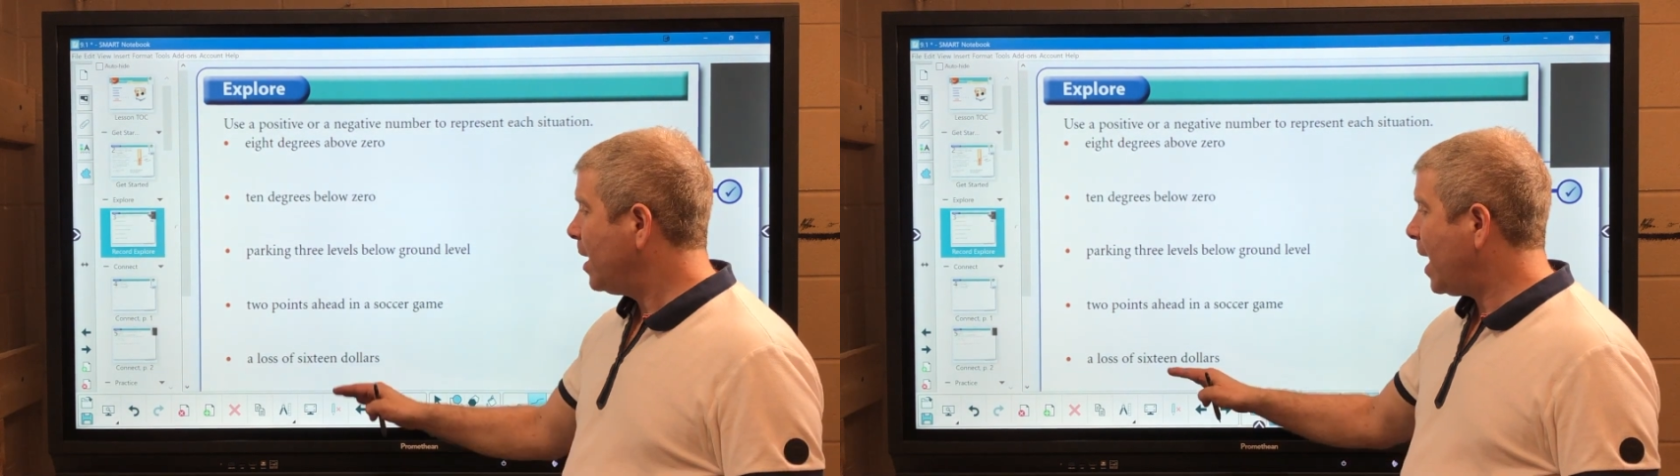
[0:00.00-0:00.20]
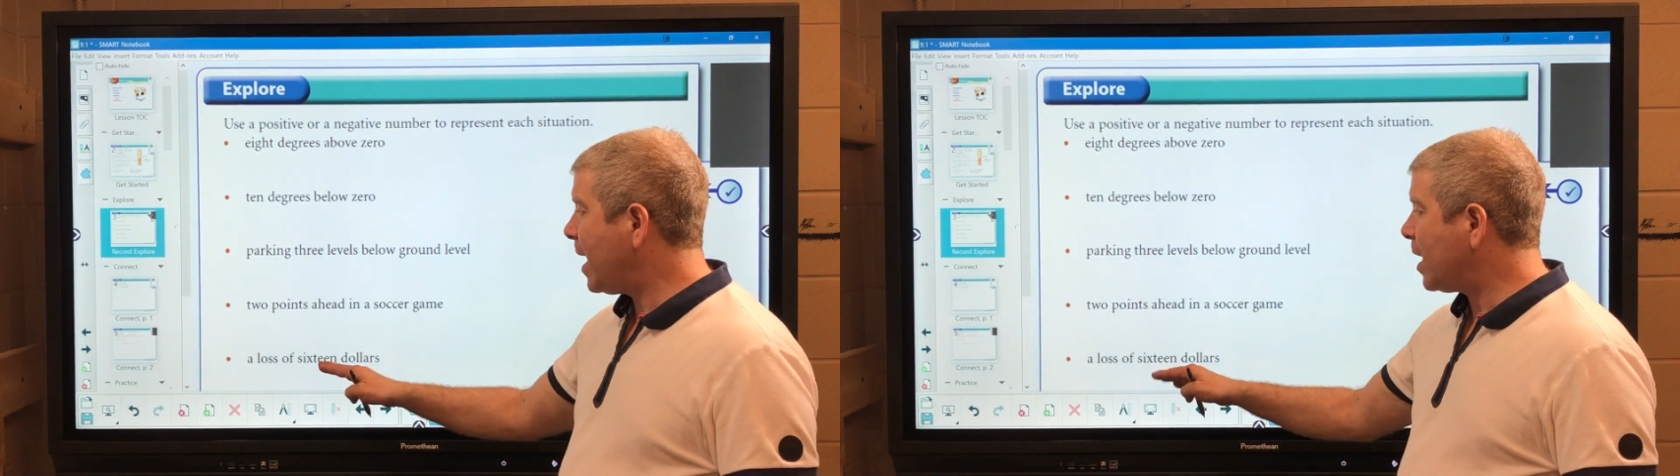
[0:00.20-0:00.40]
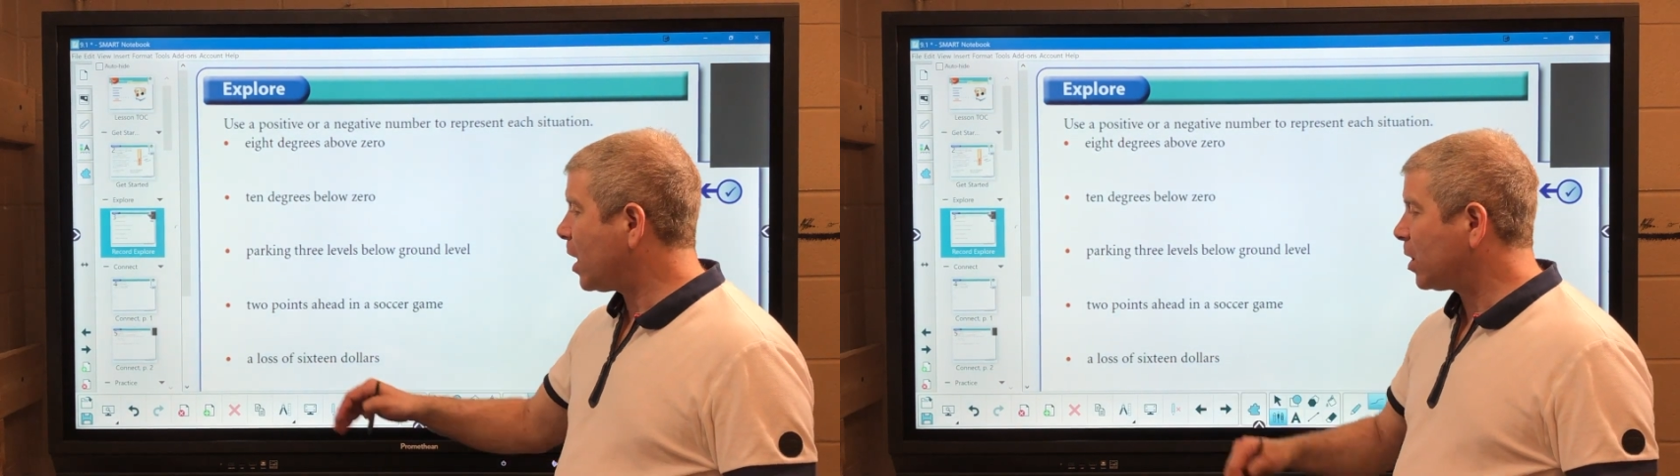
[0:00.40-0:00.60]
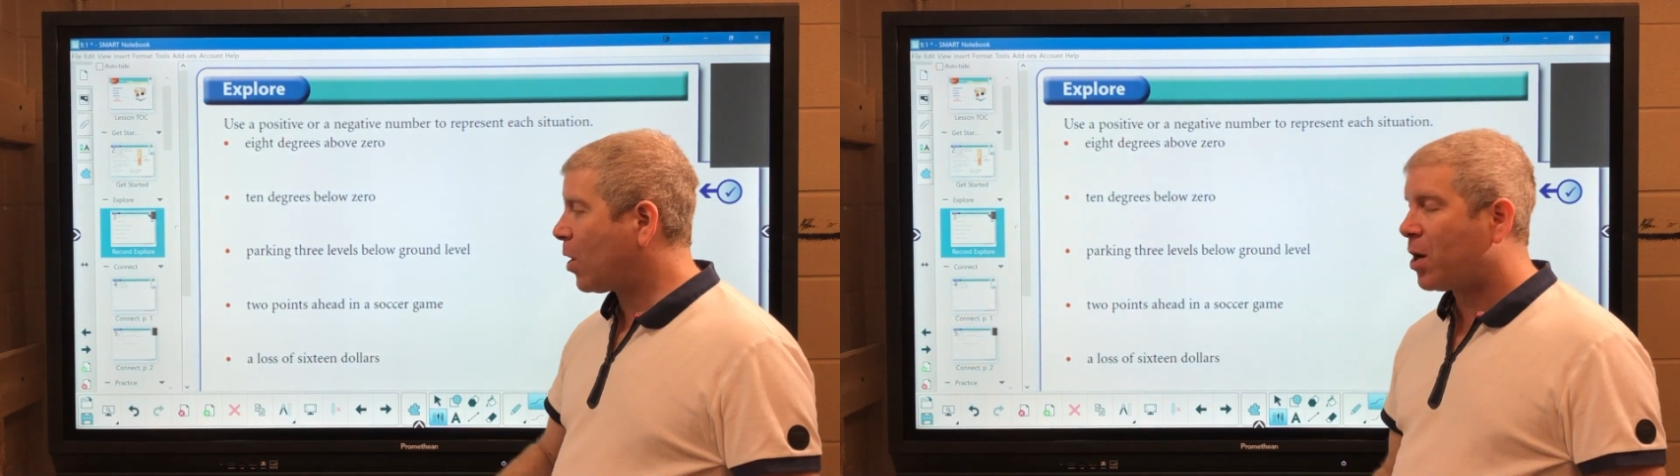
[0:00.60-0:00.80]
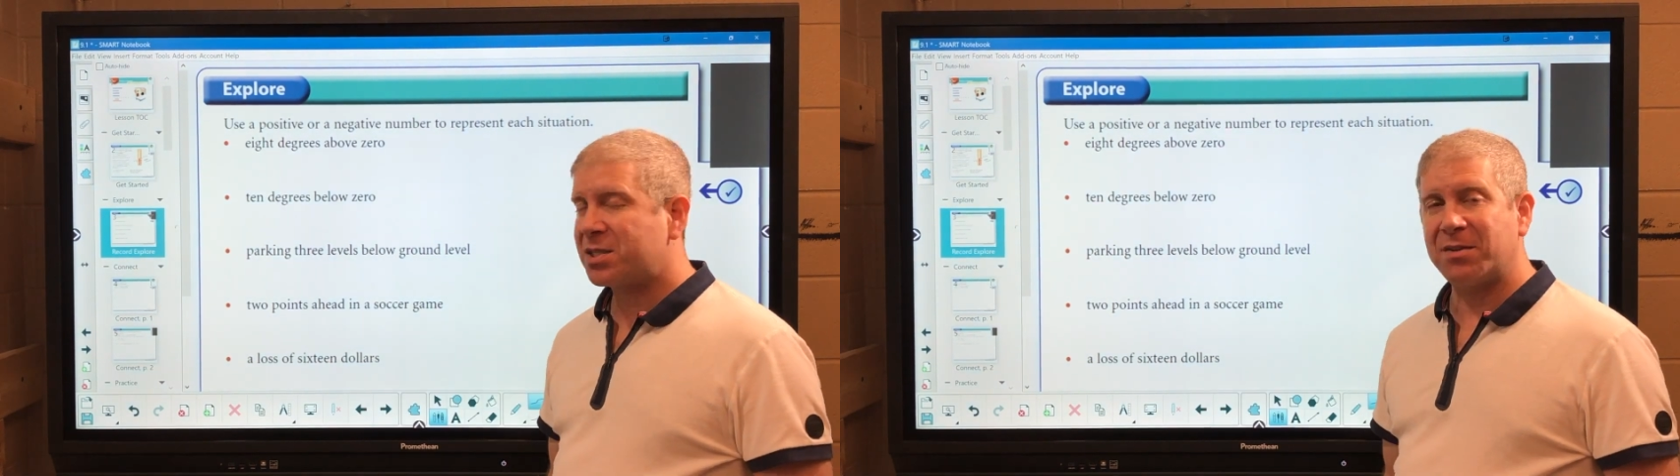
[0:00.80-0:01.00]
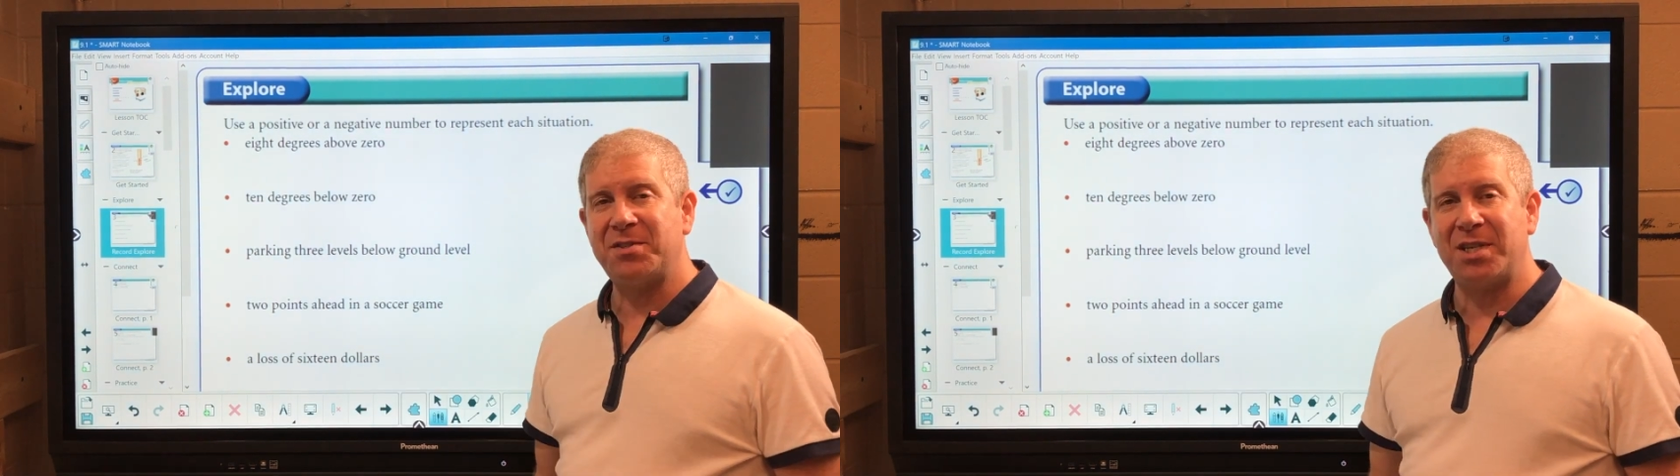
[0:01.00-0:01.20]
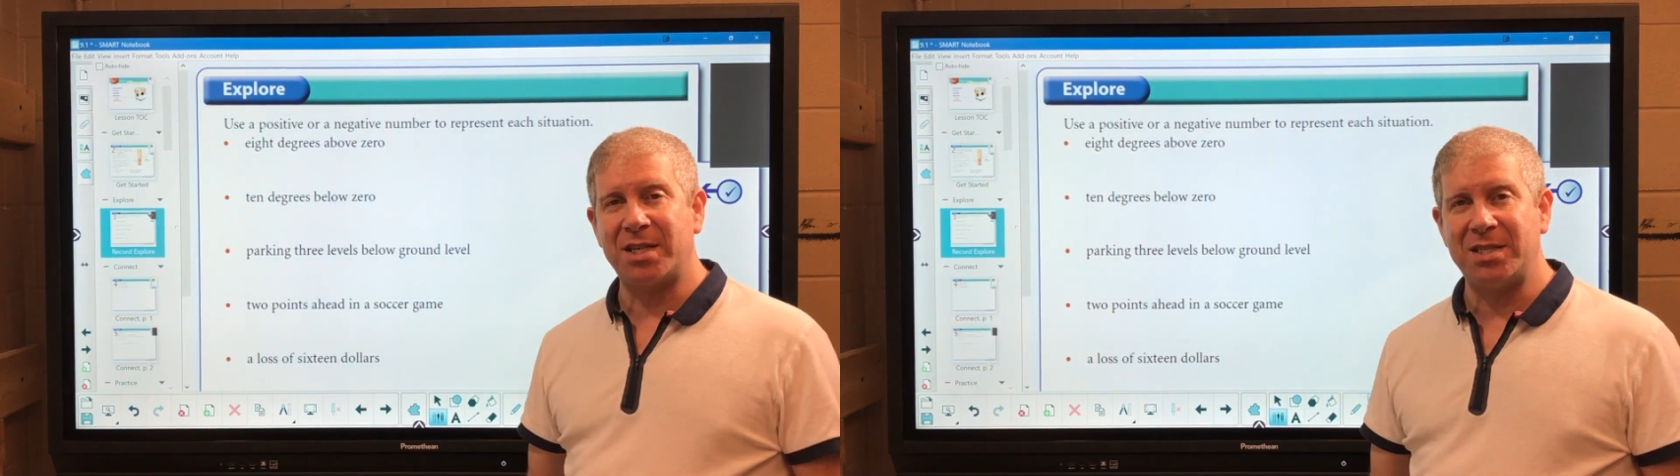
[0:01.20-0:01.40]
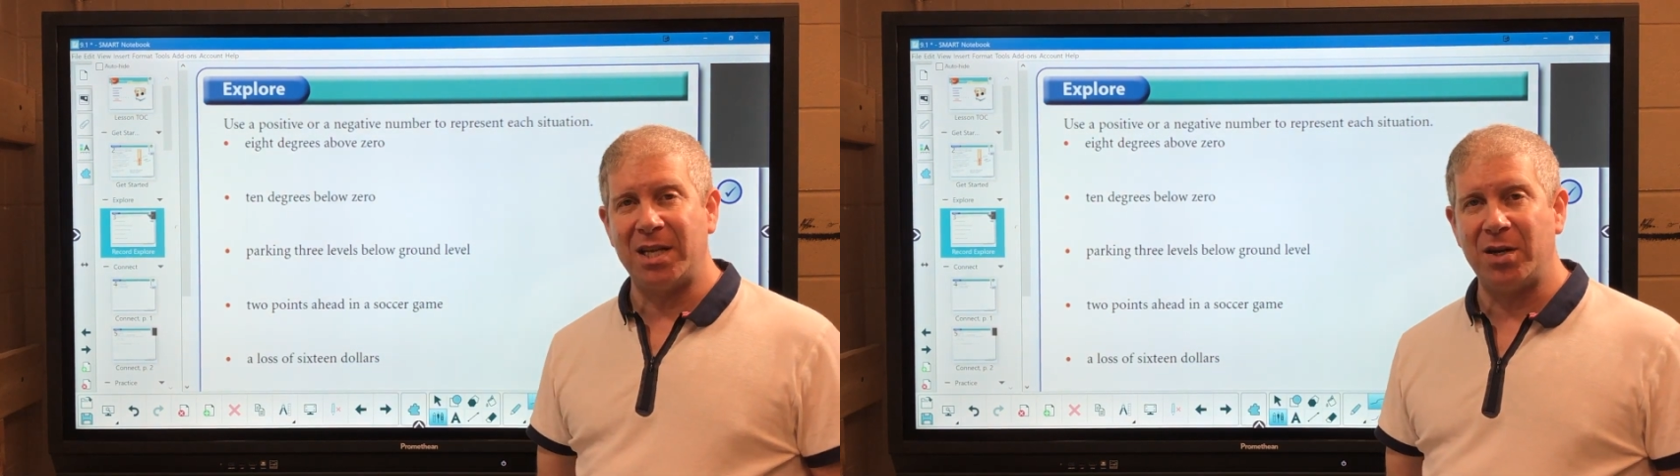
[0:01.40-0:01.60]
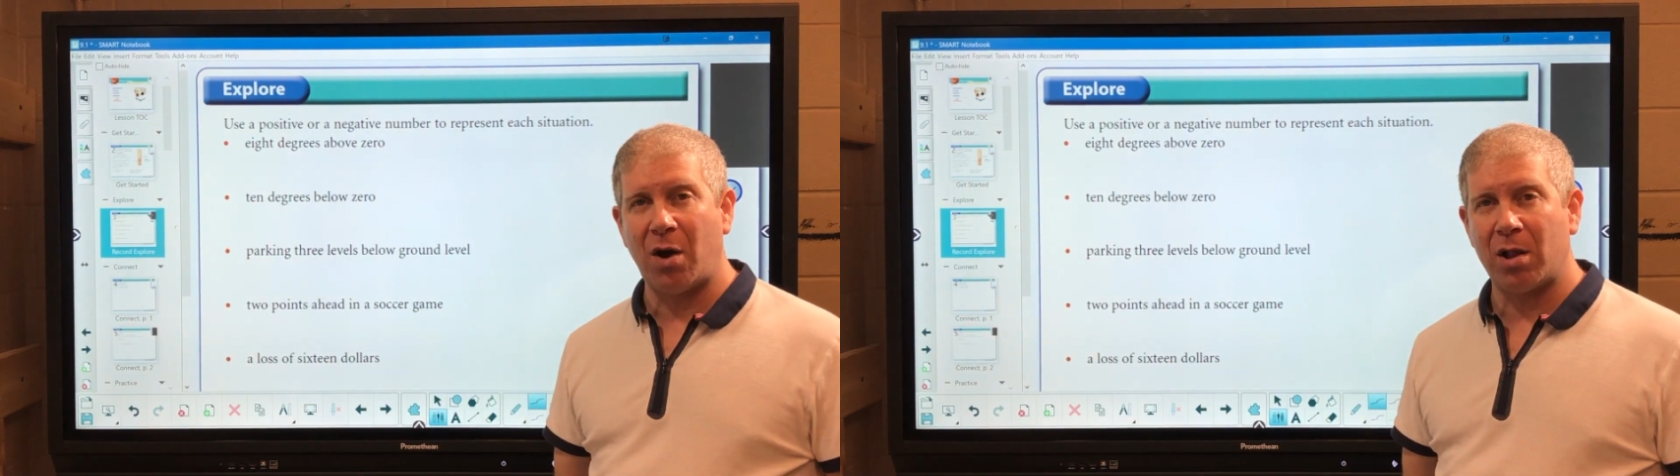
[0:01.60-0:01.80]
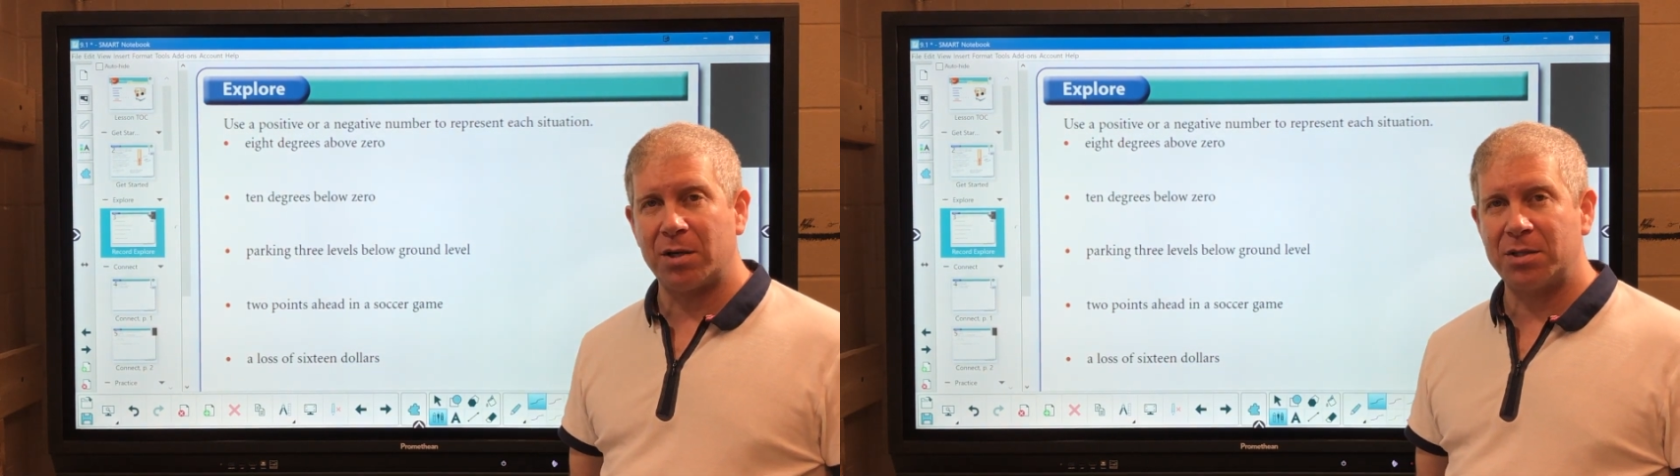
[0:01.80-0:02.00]
and a loss of
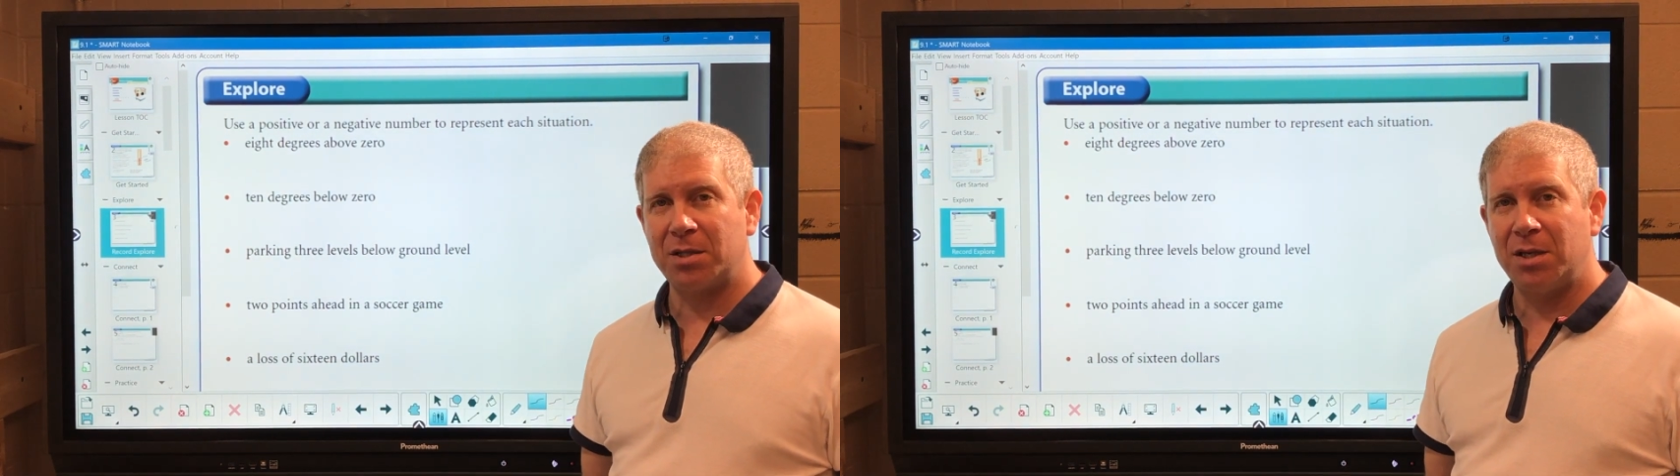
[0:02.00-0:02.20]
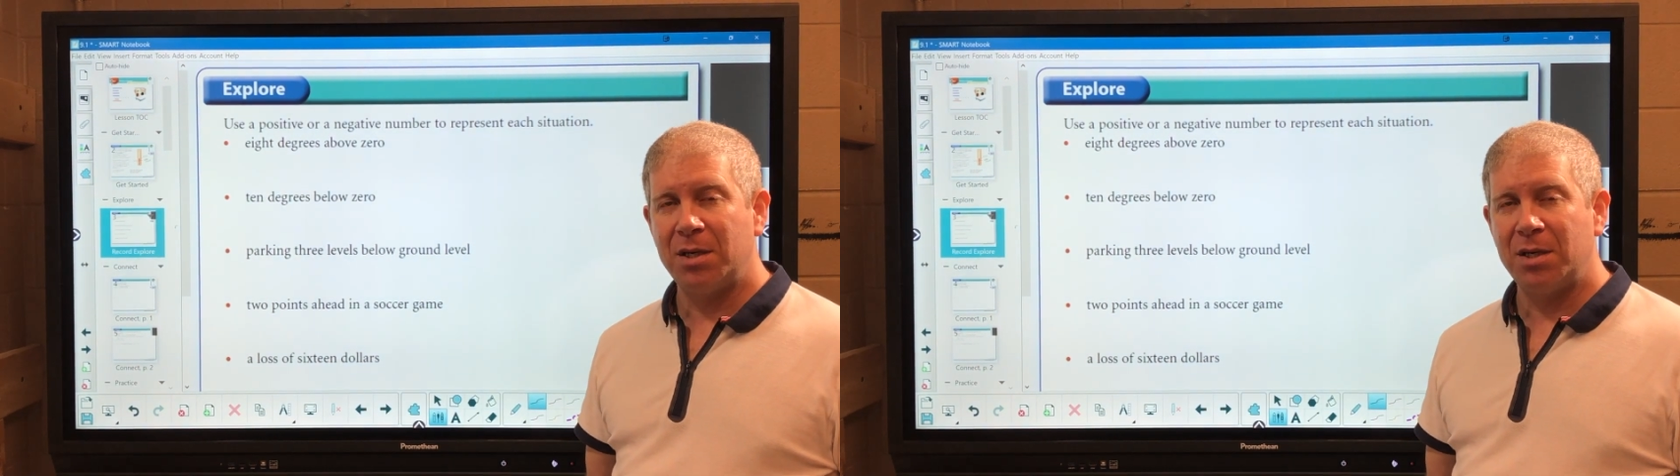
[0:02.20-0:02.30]
$16.